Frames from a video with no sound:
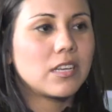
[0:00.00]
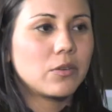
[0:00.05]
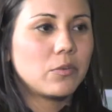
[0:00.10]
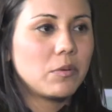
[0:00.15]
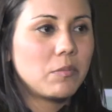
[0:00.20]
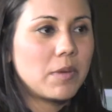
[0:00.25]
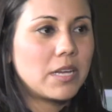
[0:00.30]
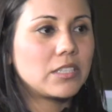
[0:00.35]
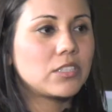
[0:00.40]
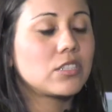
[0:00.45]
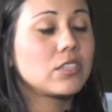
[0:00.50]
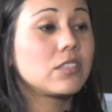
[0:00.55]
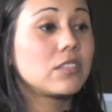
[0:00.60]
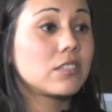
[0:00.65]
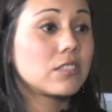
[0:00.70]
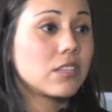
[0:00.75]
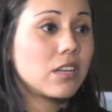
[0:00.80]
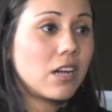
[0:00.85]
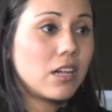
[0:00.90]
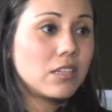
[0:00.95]
like we mentioned,
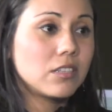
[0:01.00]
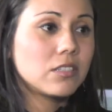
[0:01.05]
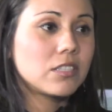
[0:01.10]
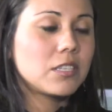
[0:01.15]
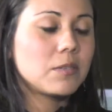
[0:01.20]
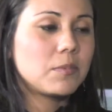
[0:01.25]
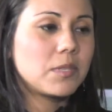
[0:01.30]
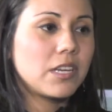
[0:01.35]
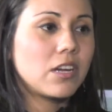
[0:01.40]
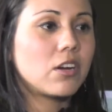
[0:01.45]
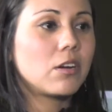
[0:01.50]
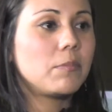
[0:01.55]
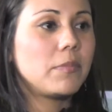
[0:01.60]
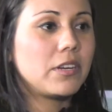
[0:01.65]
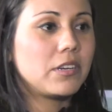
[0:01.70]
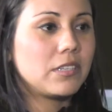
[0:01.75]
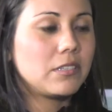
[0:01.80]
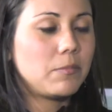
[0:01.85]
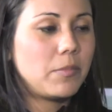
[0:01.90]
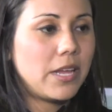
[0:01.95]
the scholarships, they are
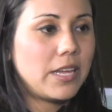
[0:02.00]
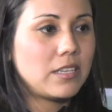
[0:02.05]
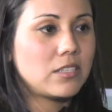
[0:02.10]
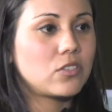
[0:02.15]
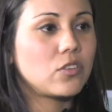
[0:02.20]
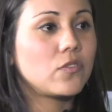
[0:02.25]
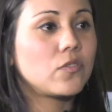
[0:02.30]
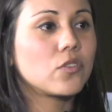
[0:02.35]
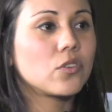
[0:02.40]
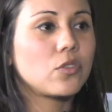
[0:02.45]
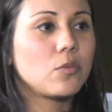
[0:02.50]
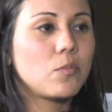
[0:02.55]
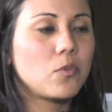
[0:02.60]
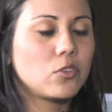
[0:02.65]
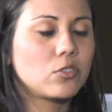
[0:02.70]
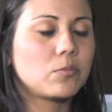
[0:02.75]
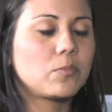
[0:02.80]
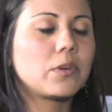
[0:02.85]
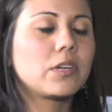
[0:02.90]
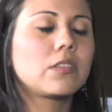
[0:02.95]
merit-based, so for the
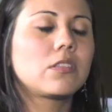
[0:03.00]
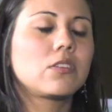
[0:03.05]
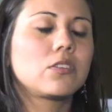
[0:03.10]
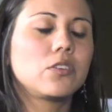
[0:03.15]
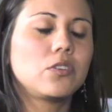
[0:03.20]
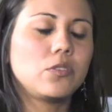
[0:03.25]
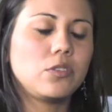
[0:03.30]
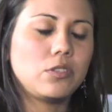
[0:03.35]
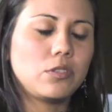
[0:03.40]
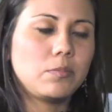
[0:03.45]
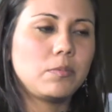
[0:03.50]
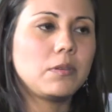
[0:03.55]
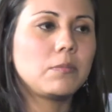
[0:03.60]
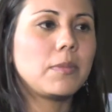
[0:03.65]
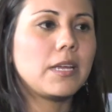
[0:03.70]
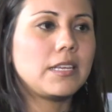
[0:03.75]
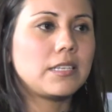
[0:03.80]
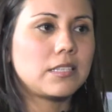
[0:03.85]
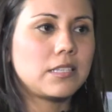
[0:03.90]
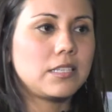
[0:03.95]
most part, they're going to be
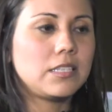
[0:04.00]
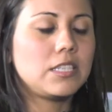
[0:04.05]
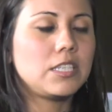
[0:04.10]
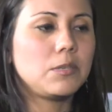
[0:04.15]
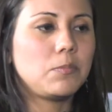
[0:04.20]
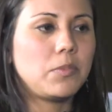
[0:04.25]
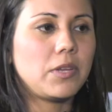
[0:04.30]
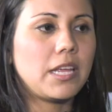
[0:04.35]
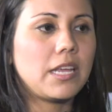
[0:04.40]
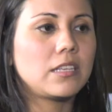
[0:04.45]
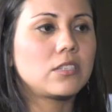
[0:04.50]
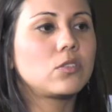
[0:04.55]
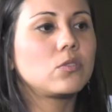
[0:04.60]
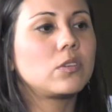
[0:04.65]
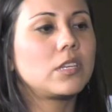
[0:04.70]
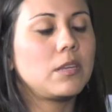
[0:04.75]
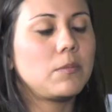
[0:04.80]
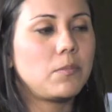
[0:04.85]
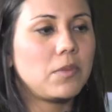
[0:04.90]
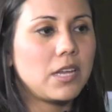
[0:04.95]
based in GPA. So
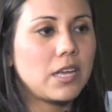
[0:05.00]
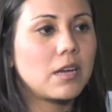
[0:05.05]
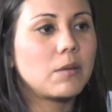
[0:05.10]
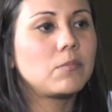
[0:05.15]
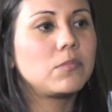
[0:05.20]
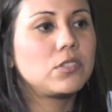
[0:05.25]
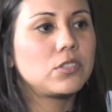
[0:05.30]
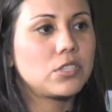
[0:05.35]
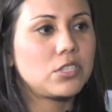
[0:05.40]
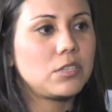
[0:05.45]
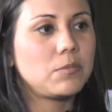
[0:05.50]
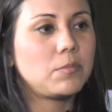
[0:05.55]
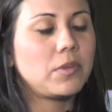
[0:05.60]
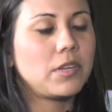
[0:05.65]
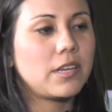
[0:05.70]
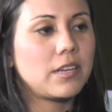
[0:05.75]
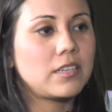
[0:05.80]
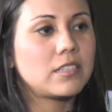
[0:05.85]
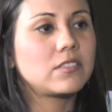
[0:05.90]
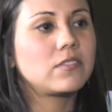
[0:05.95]
keeping up their
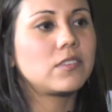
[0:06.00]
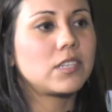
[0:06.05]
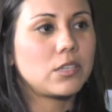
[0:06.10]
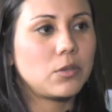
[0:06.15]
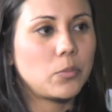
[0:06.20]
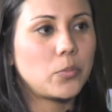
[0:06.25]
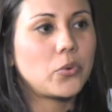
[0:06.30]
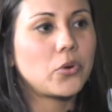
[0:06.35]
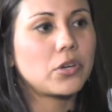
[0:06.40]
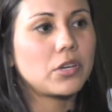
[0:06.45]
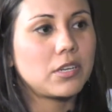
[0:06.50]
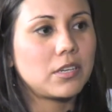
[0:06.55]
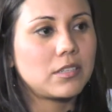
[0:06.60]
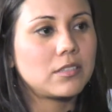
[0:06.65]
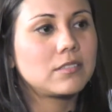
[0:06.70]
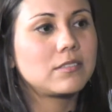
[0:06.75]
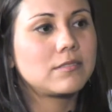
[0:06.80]
GPA is very important.